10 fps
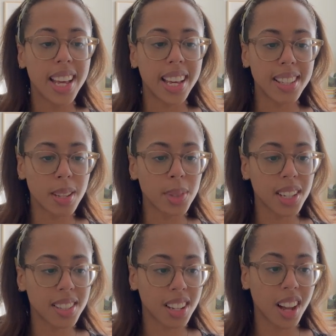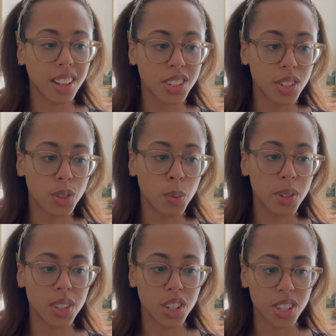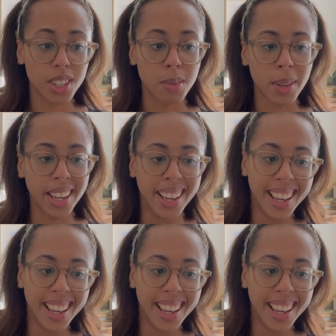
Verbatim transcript: it seems like a psychologist's superstition to me.